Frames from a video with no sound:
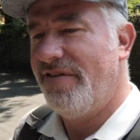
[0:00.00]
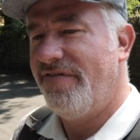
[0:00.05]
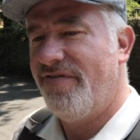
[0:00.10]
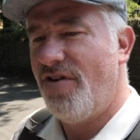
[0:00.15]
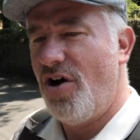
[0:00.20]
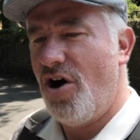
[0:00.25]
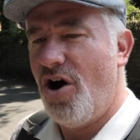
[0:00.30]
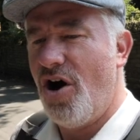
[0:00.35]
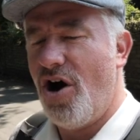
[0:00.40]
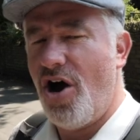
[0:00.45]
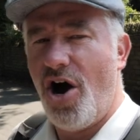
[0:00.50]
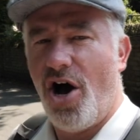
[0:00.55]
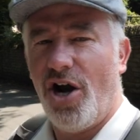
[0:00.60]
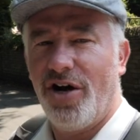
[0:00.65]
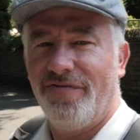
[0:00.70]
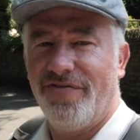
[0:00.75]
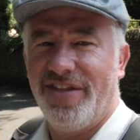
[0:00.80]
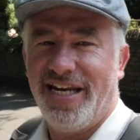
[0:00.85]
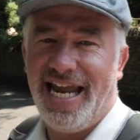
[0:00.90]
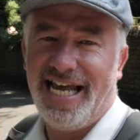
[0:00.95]
before
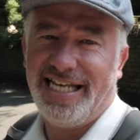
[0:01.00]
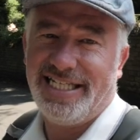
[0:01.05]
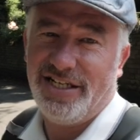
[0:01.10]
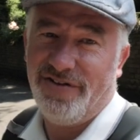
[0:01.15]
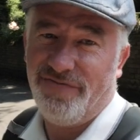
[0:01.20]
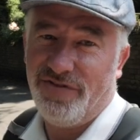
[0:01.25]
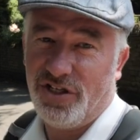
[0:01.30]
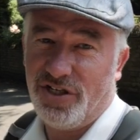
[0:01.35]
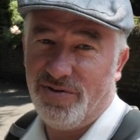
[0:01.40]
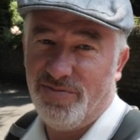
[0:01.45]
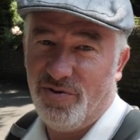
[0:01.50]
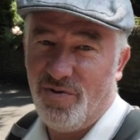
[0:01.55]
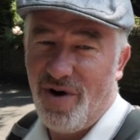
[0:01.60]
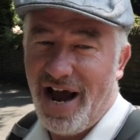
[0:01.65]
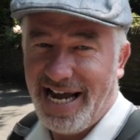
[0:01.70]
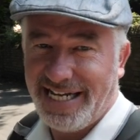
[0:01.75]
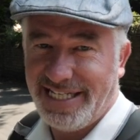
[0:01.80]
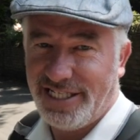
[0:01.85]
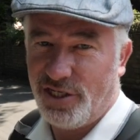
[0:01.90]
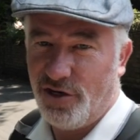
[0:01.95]
all of the last of the summer
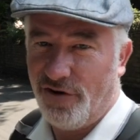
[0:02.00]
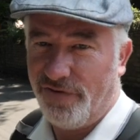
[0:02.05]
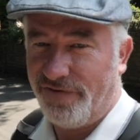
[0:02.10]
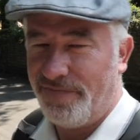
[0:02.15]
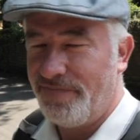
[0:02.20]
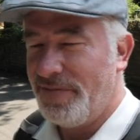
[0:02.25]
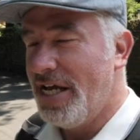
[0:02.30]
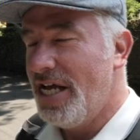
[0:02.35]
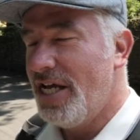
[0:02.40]
wine stuff.